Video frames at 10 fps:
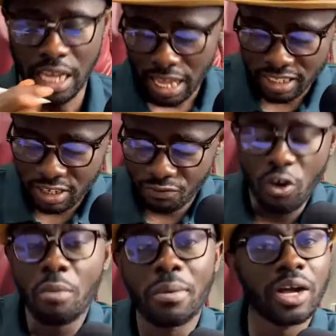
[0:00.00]
It's a
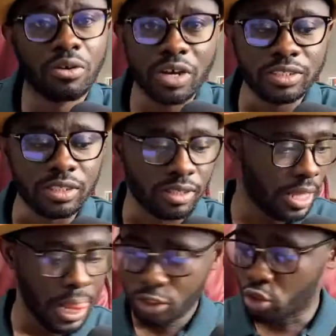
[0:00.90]
four mark question.
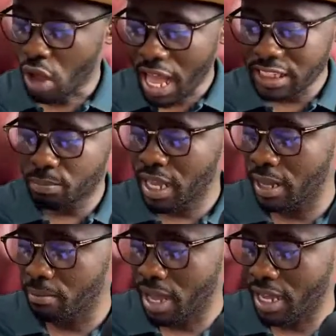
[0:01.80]
So as per
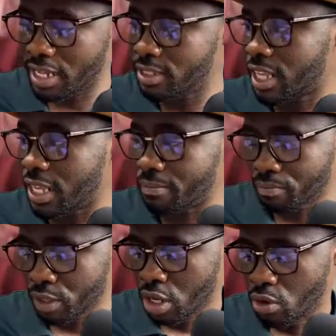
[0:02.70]
the marking scheme,
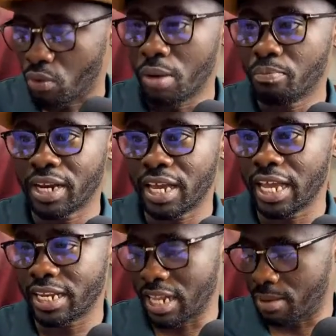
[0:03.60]
one point
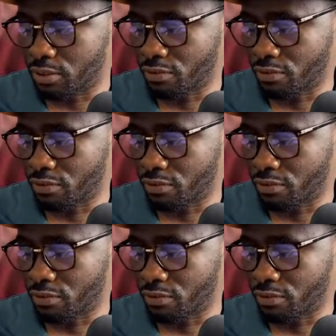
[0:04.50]
eight times